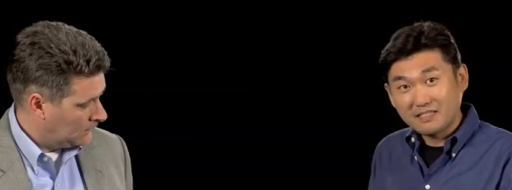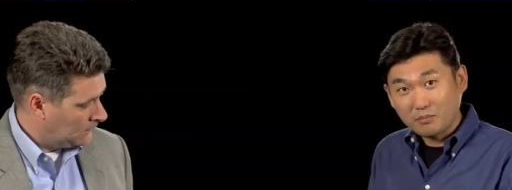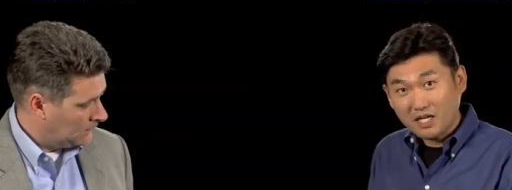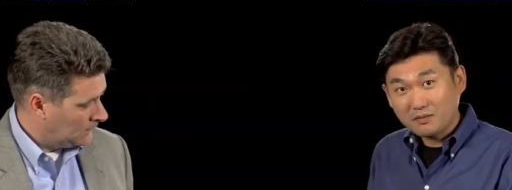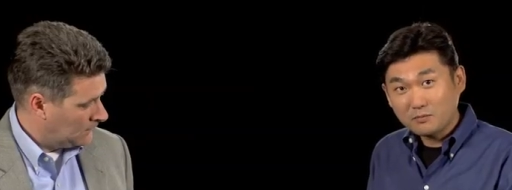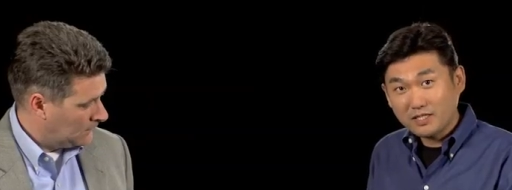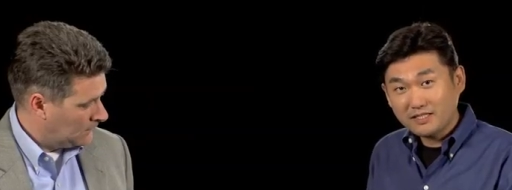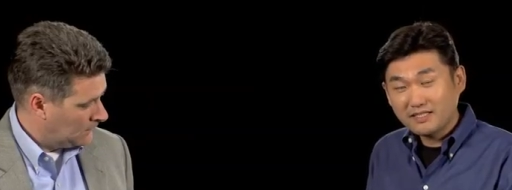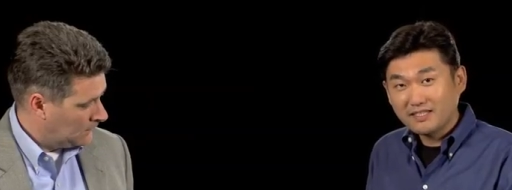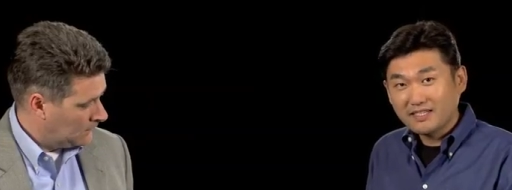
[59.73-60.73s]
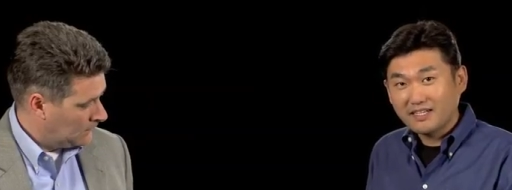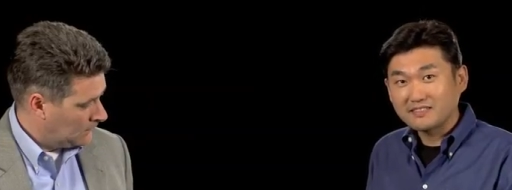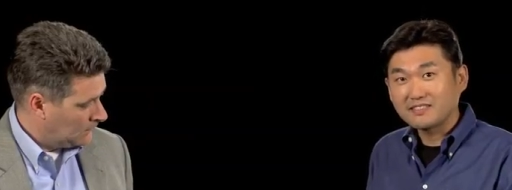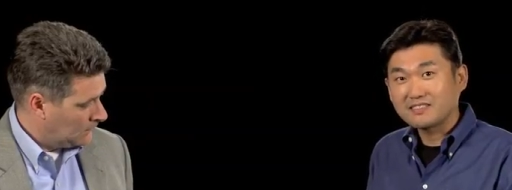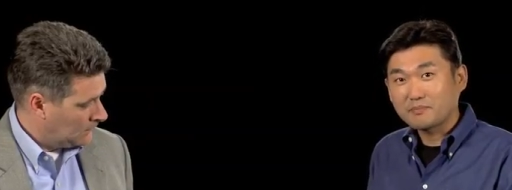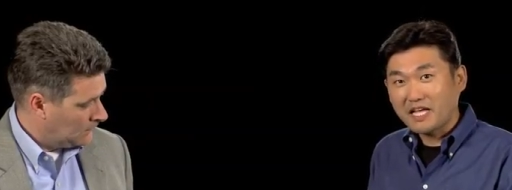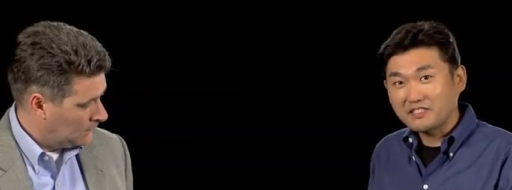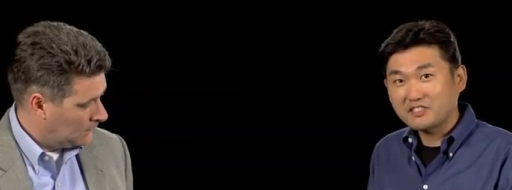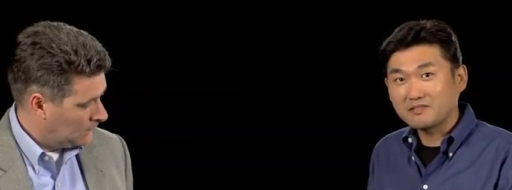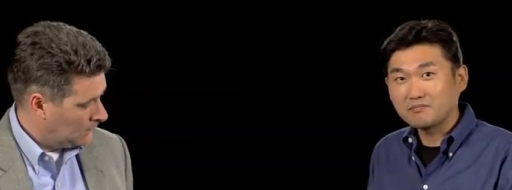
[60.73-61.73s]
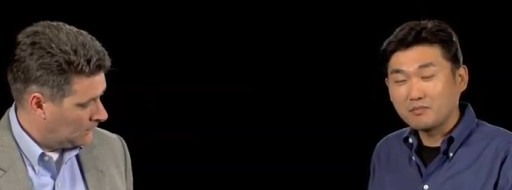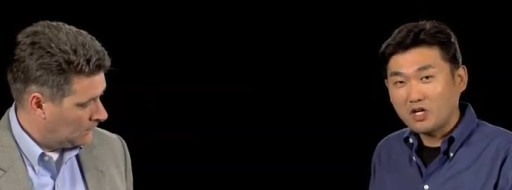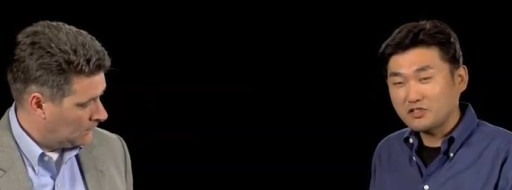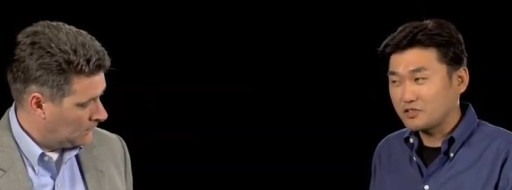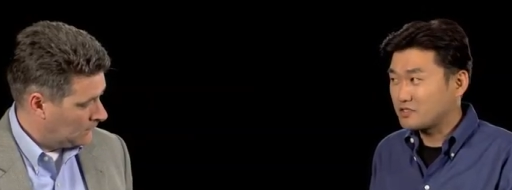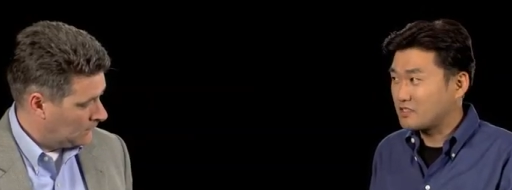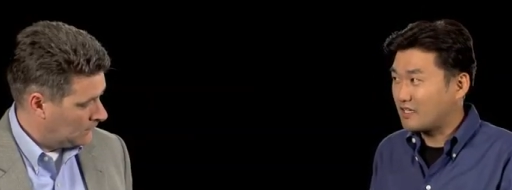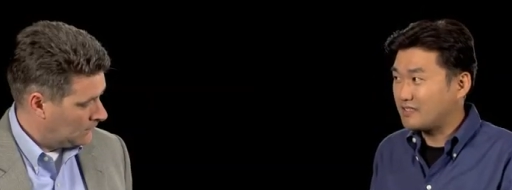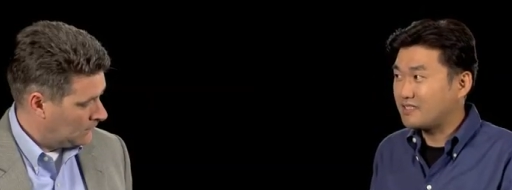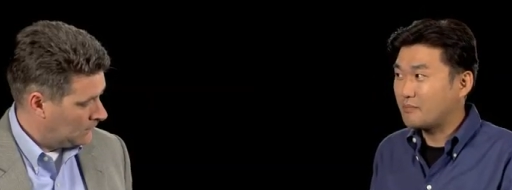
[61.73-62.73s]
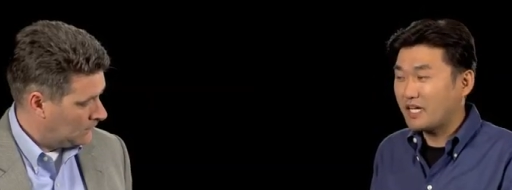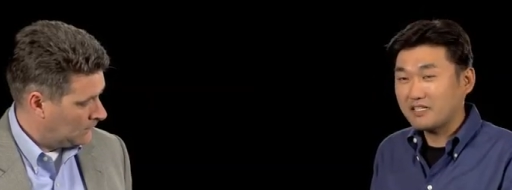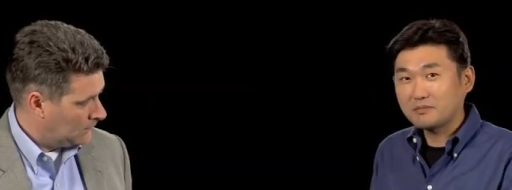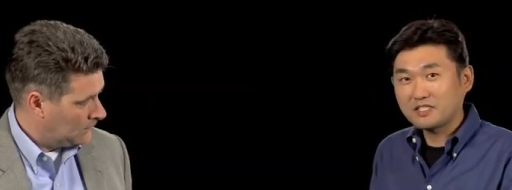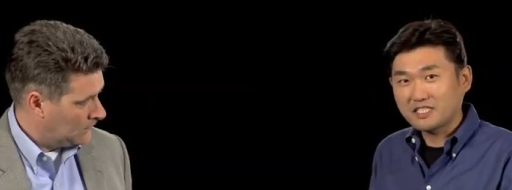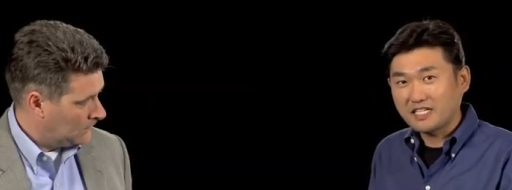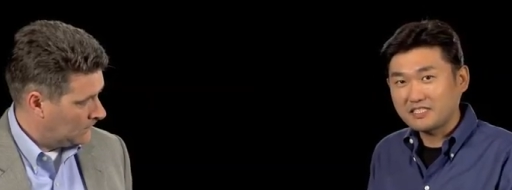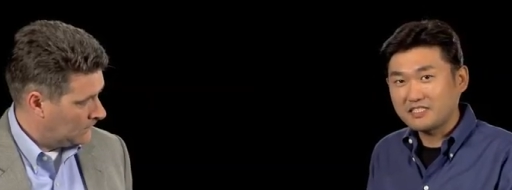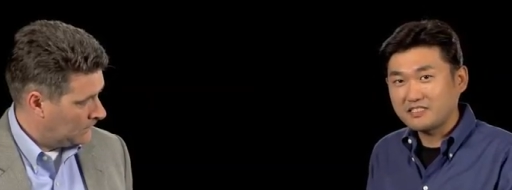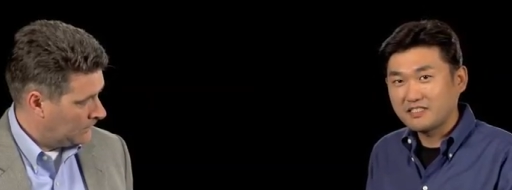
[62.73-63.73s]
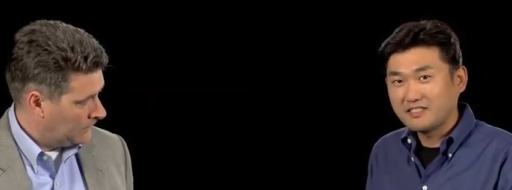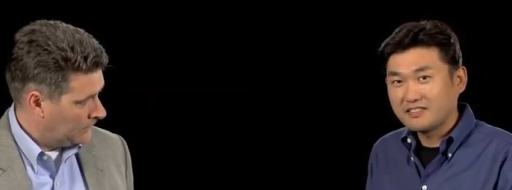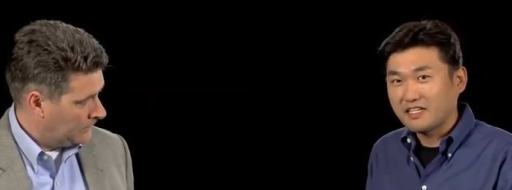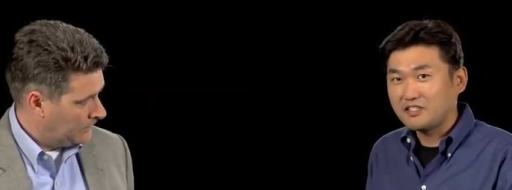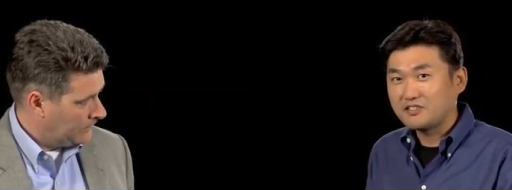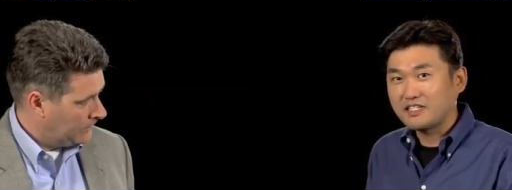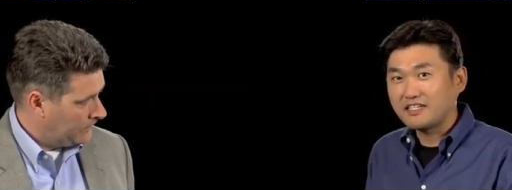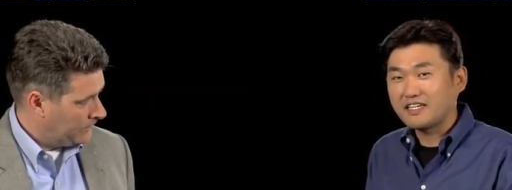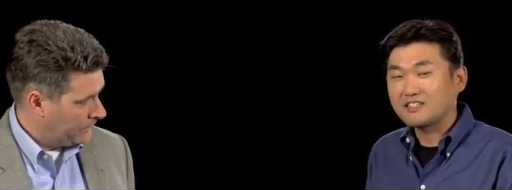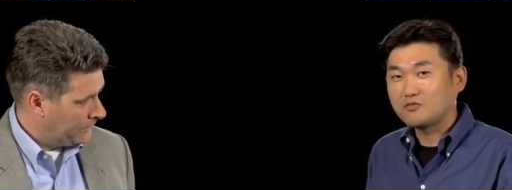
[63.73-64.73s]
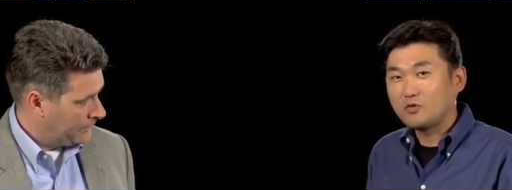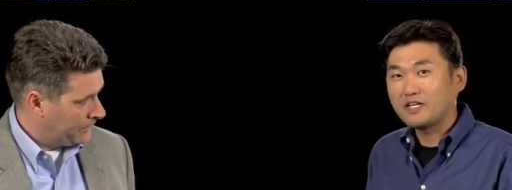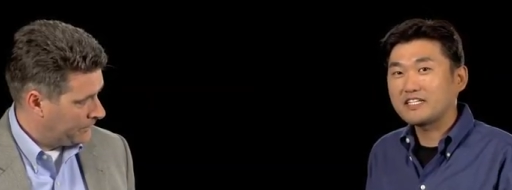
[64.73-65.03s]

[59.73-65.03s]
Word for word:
Speaker 1: the bottom one has expansion module slot in the back of the chassis that you can get four